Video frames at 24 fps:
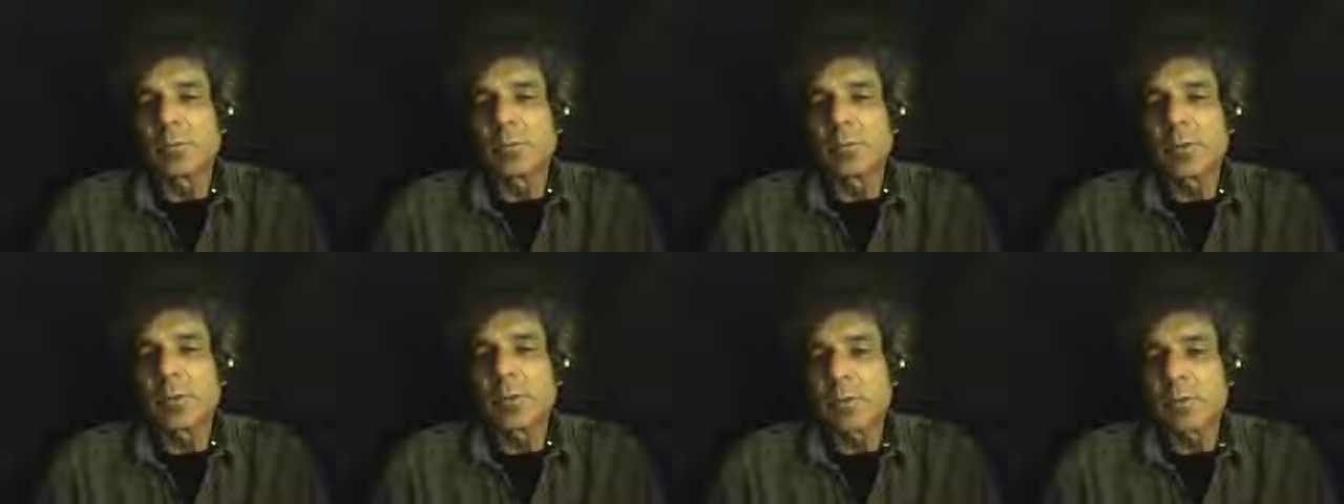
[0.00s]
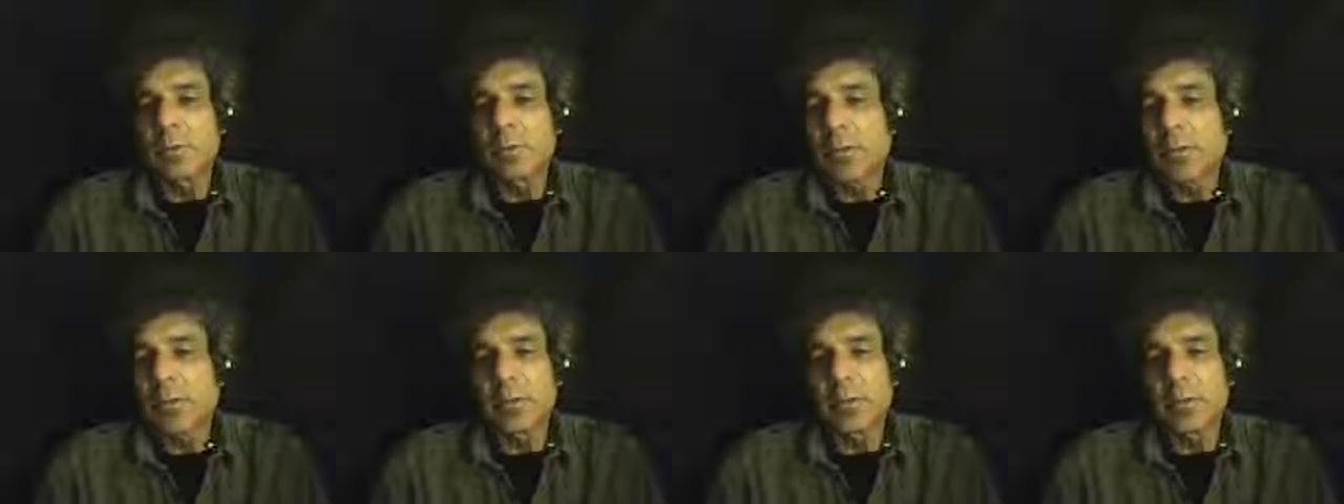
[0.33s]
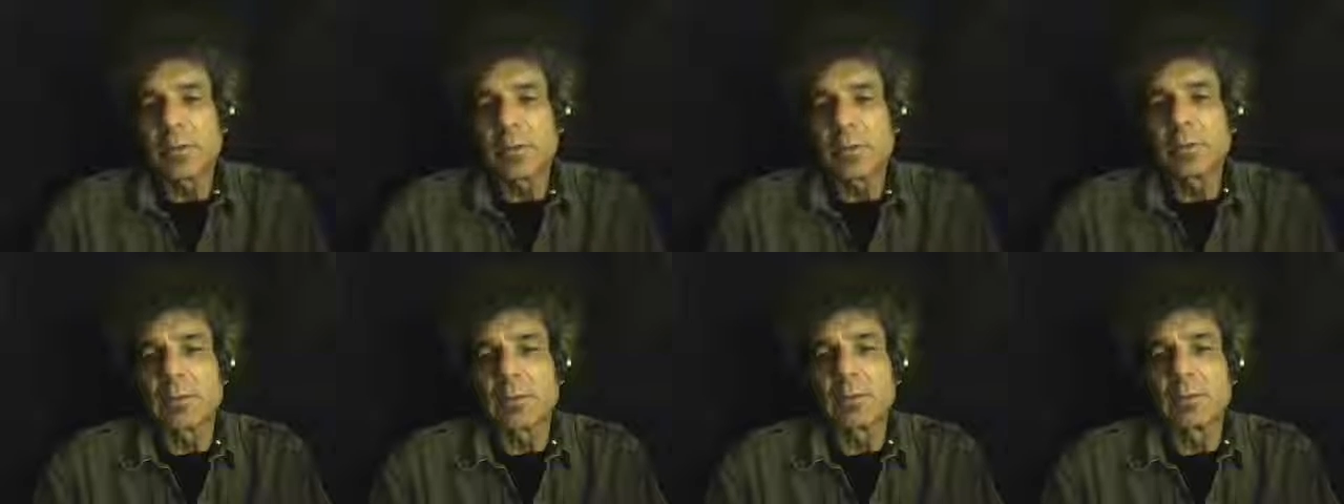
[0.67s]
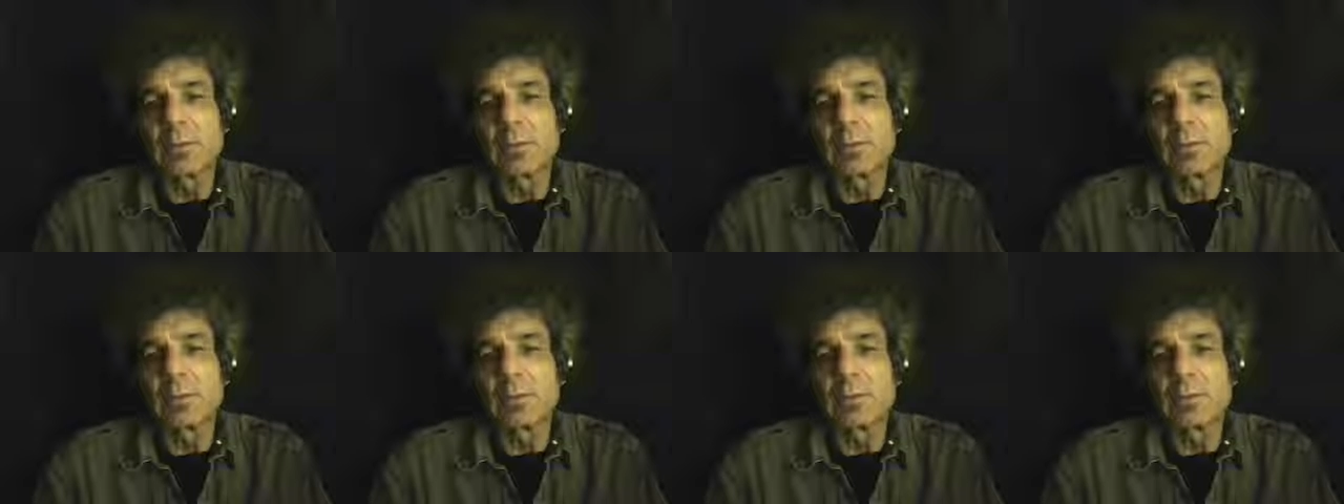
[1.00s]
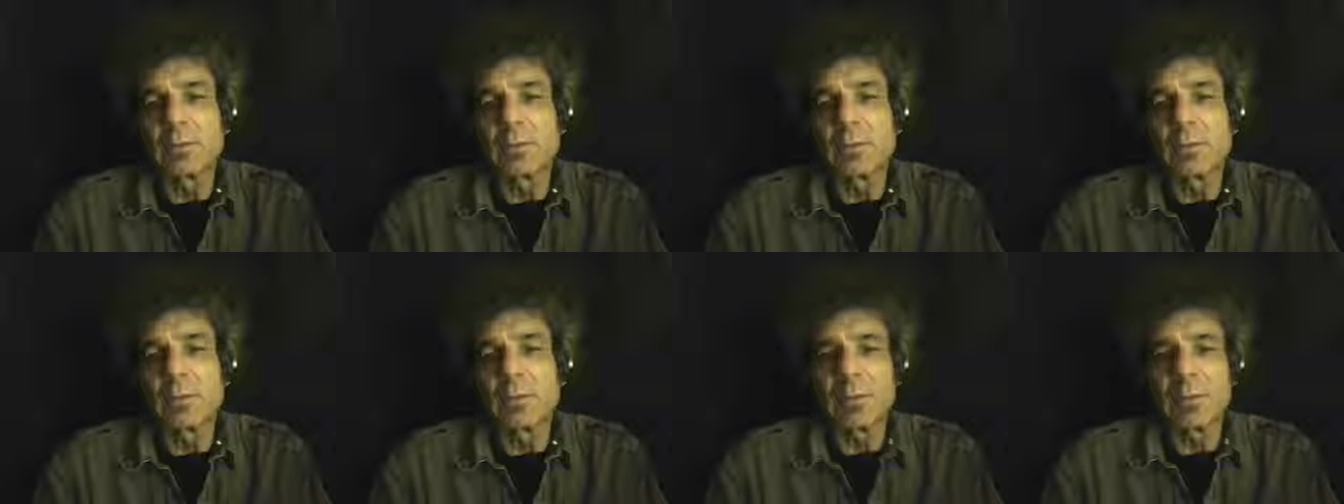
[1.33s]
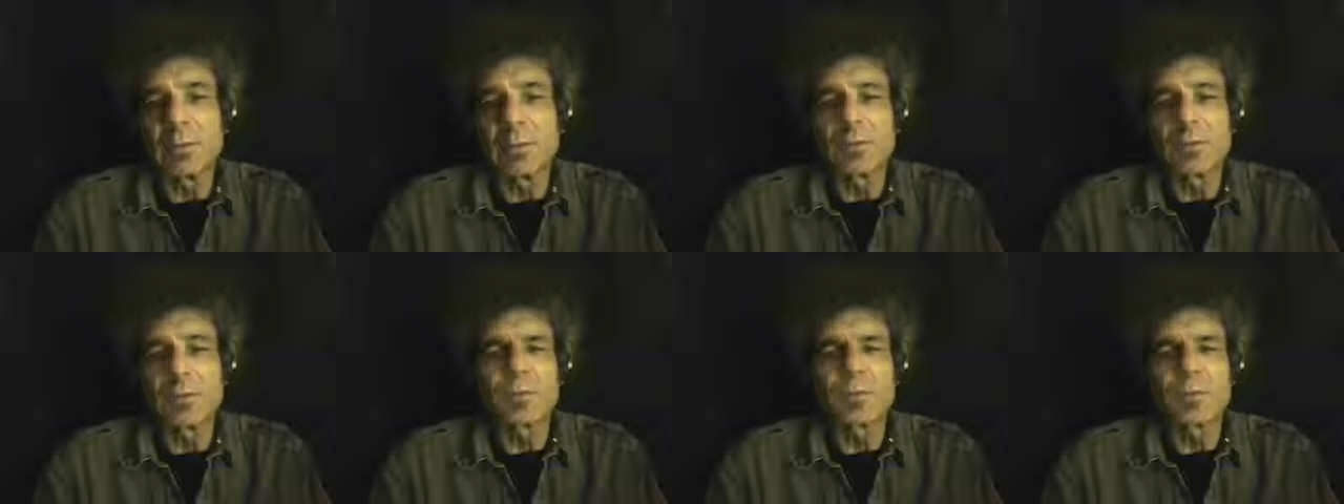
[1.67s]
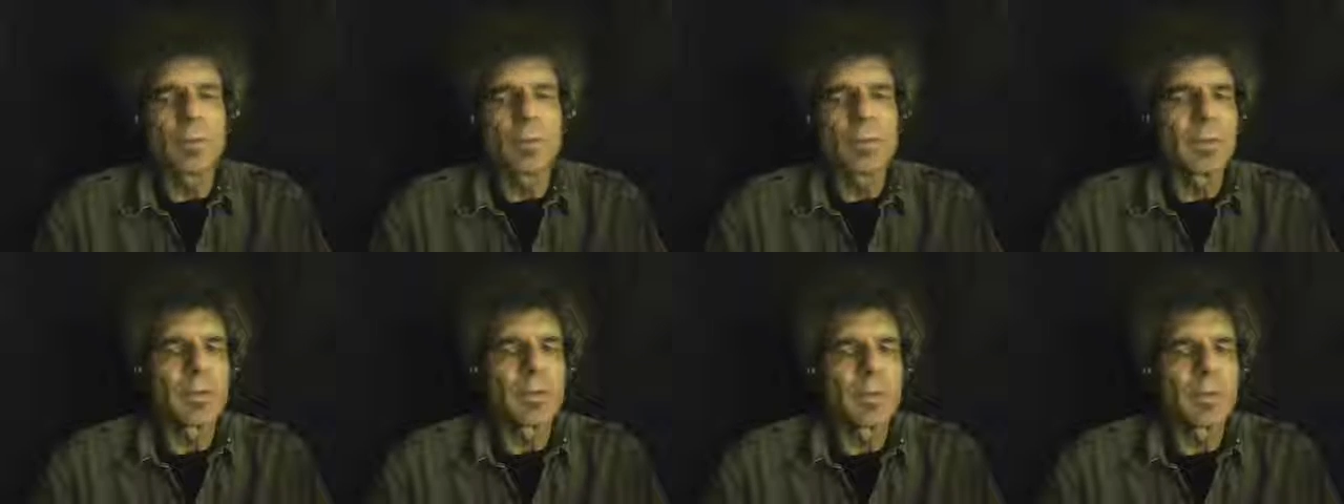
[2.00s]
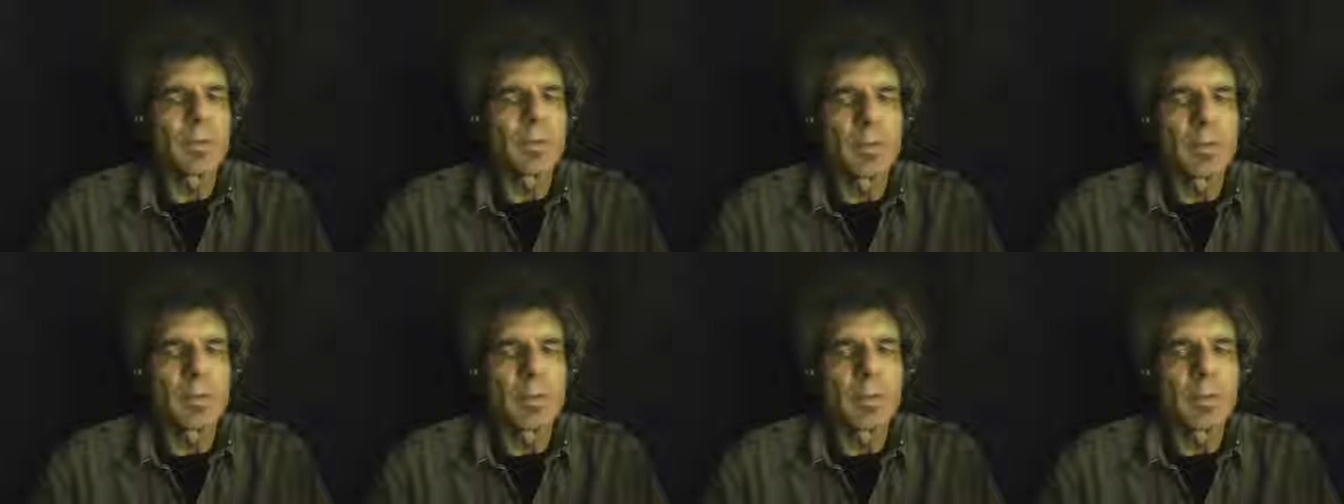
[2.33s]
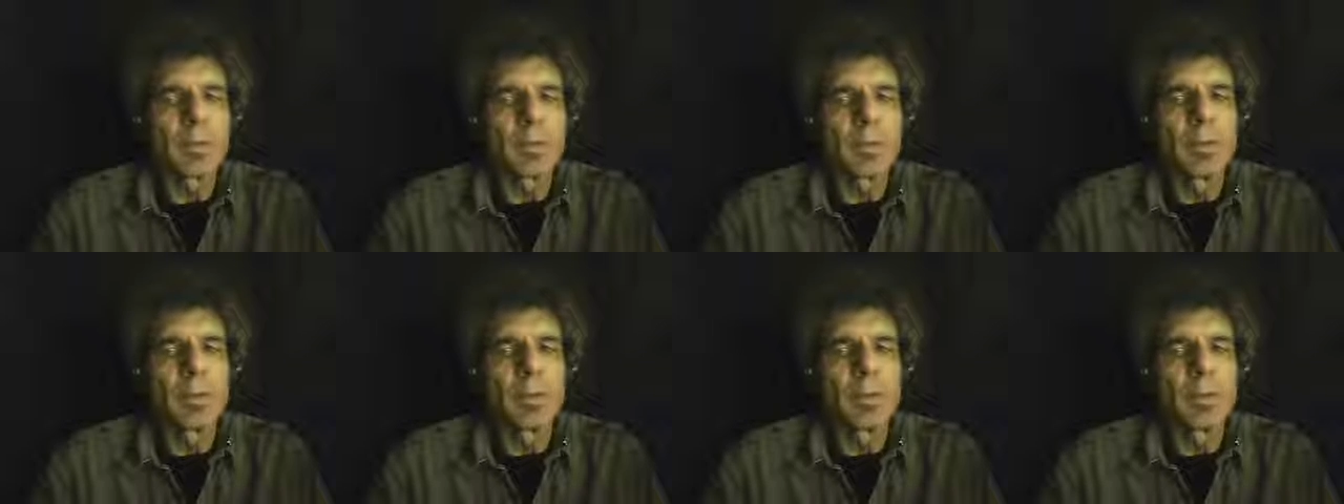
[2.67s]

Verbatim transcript: interacting, wanting to express, all that.